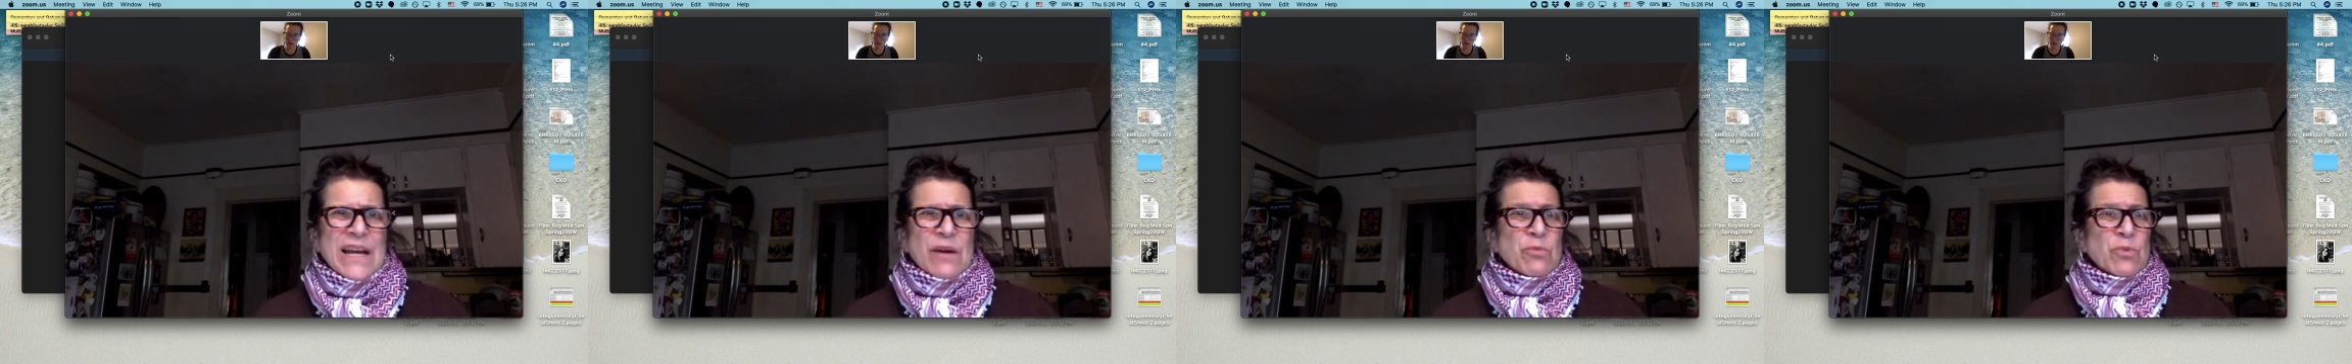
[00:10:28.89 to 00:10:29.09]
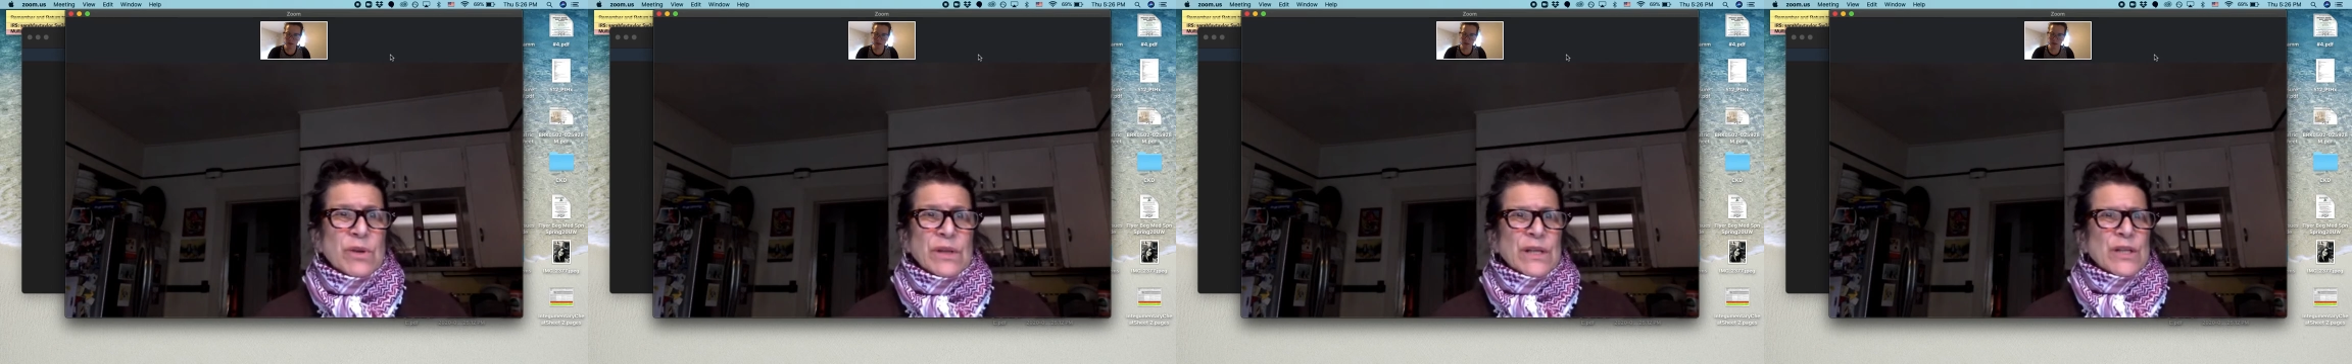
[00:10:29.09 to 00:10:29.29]

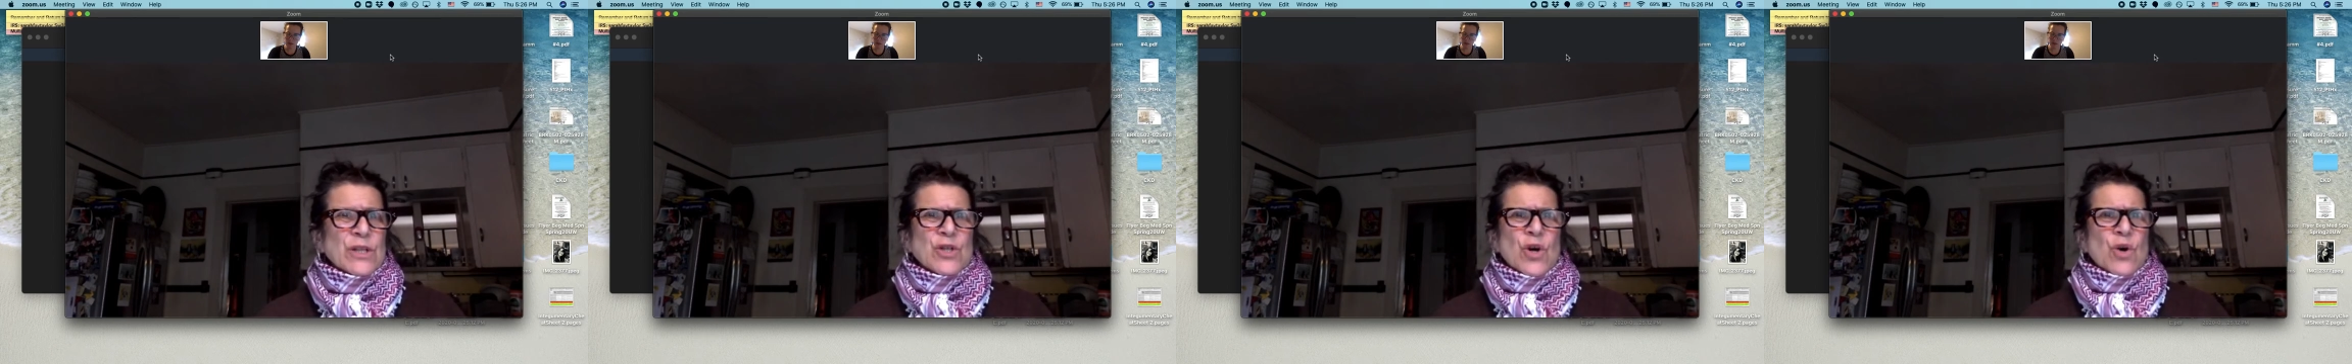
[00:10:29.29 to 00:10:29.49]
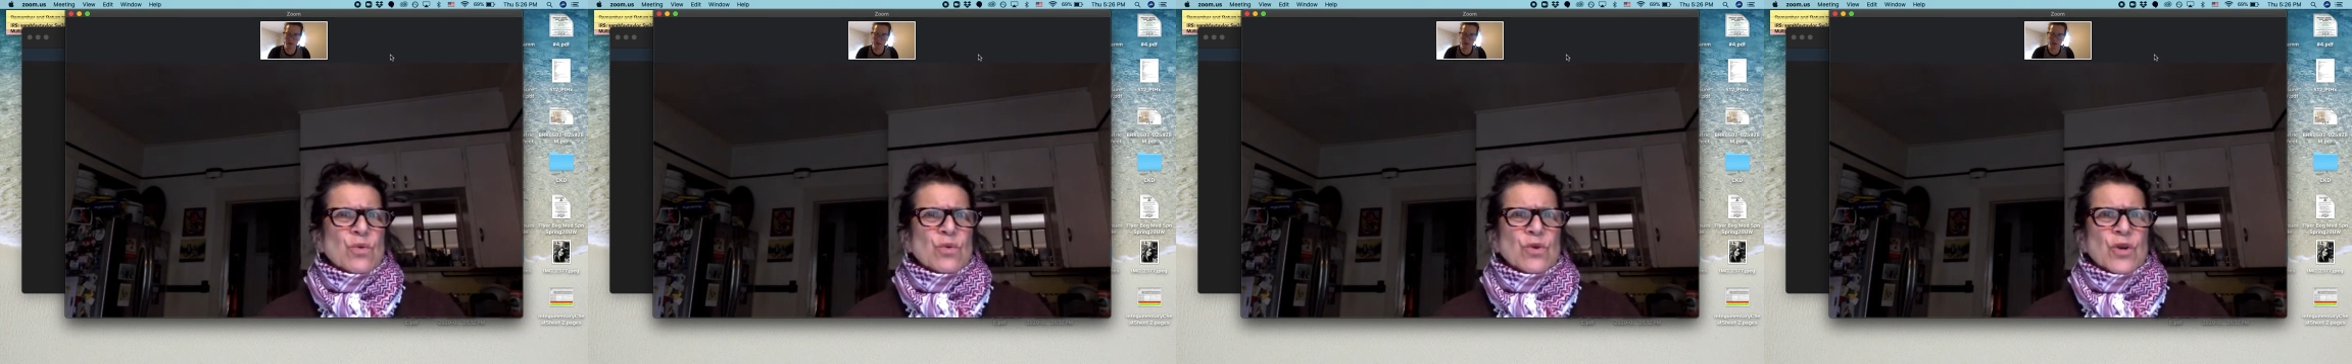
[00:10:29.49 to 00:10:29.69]
I really
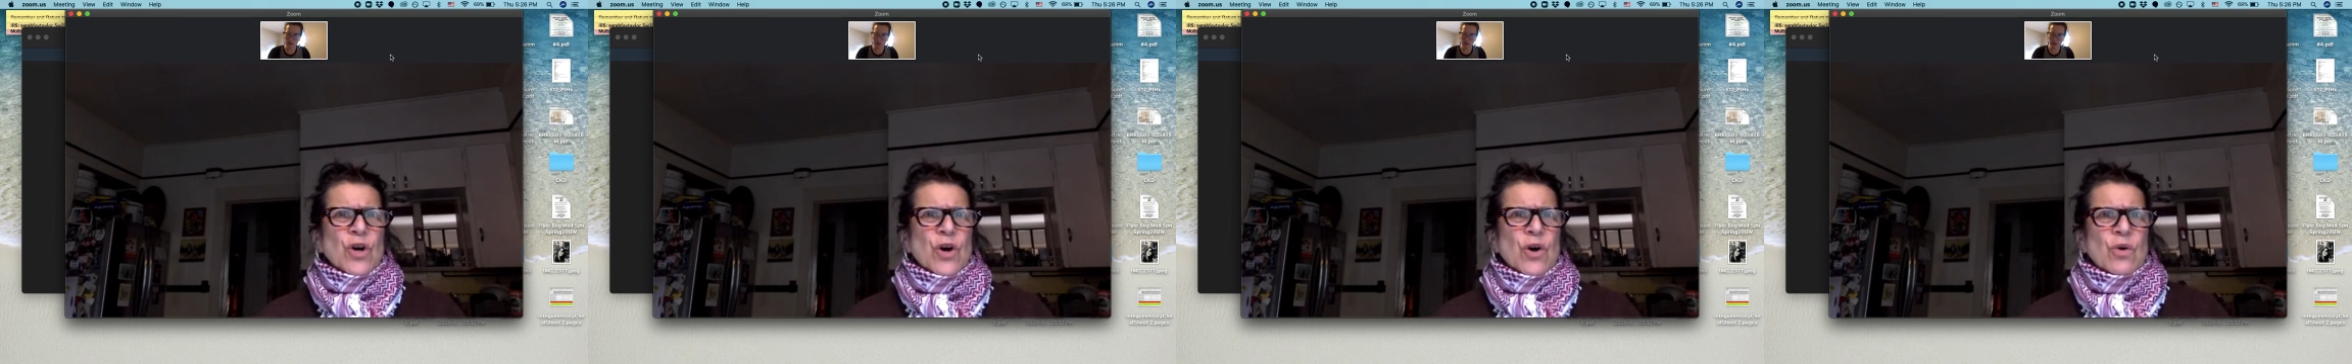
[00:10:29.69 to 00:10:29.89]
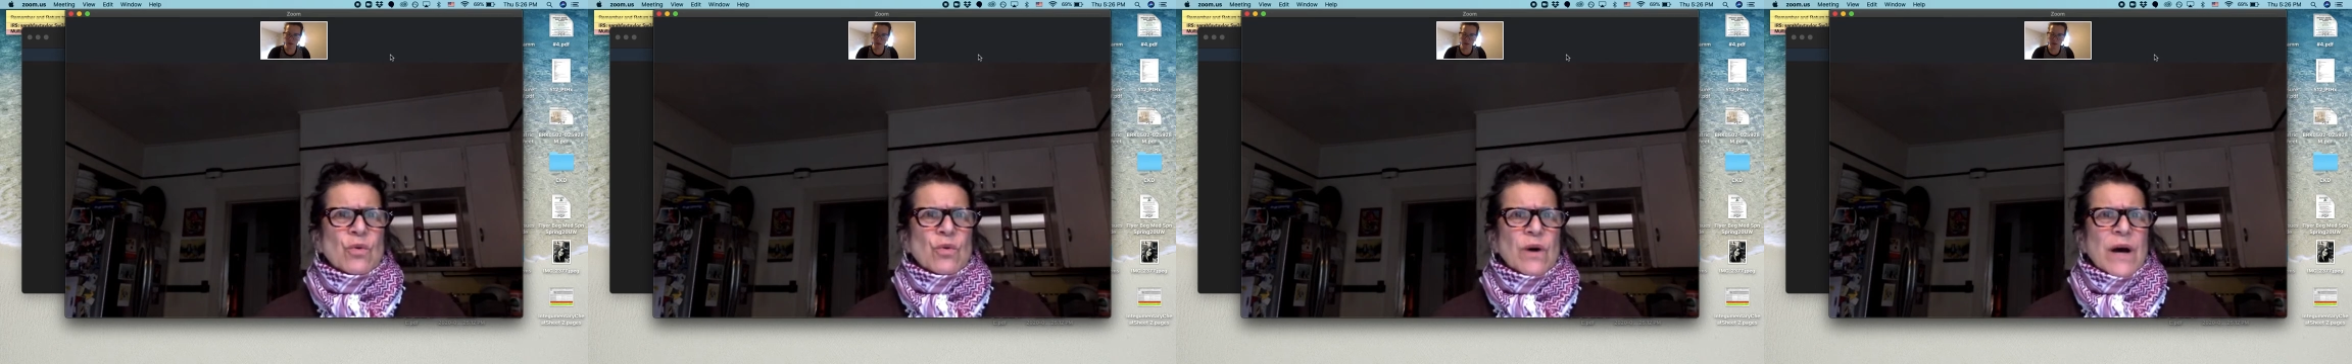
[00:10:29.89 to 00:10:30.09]
don't
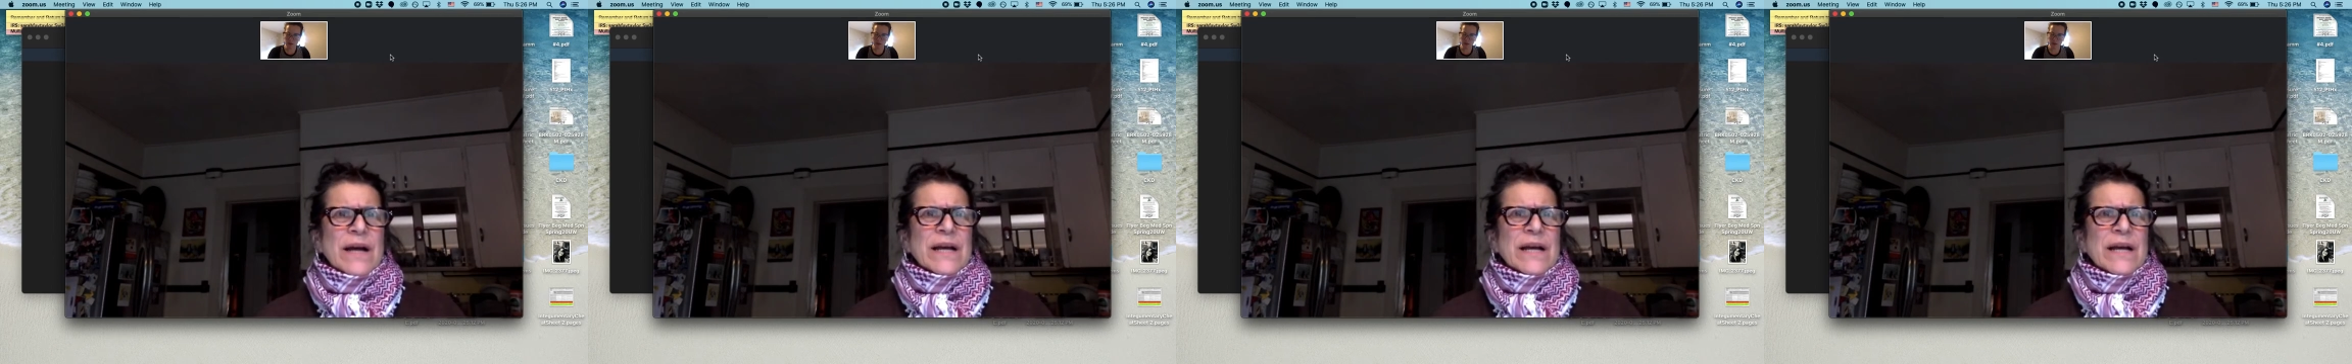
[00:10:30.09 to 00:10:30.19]
know